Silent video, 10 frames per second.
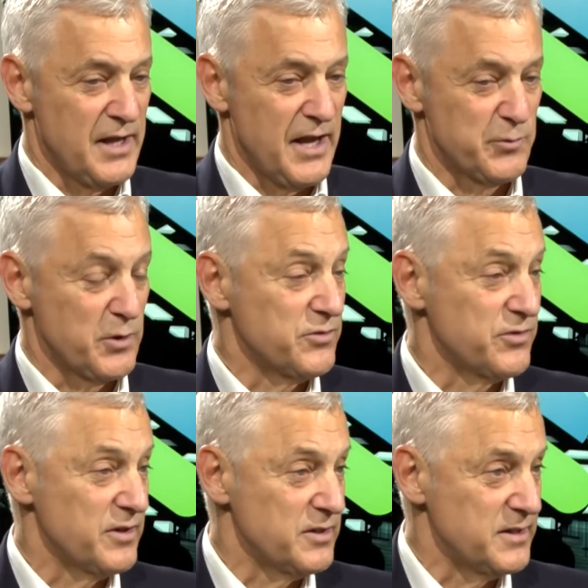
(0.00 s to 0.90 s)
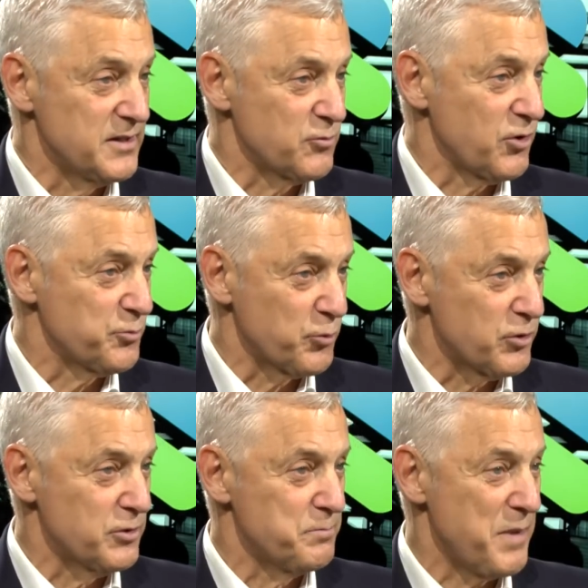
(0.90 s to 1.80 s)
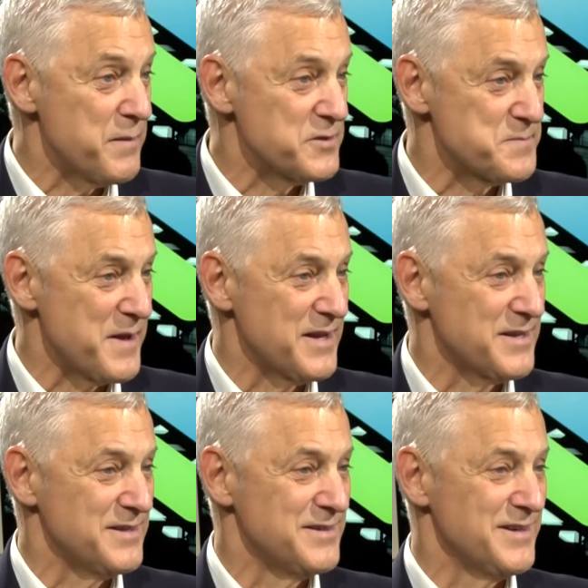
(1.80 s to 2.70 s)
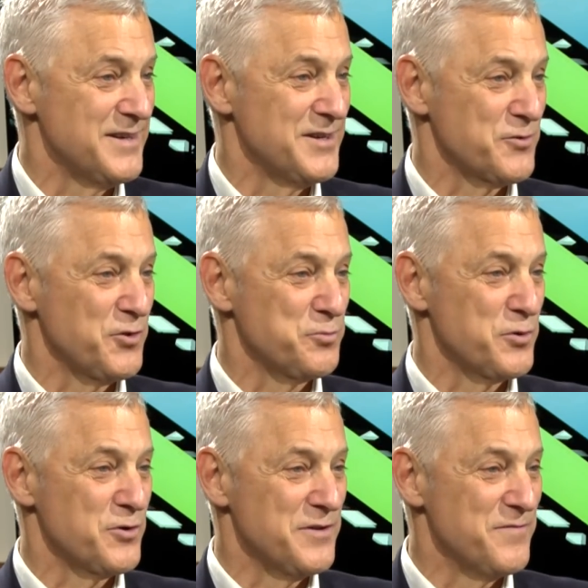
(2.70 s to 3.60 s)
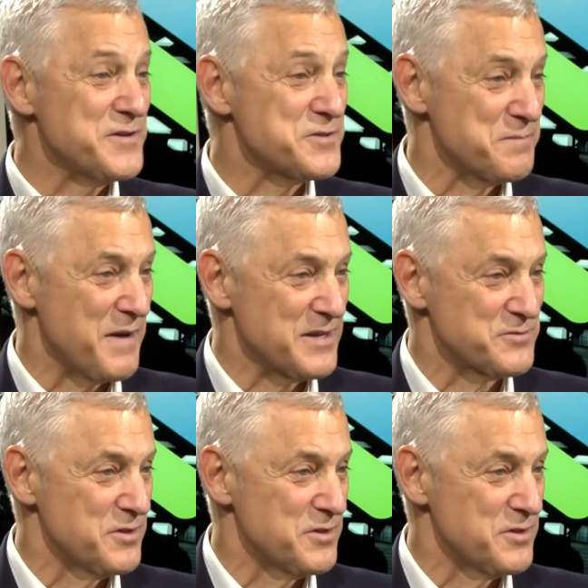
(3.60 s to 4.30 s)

as well as a leading cross-border payments bank and a cross-border investing bank,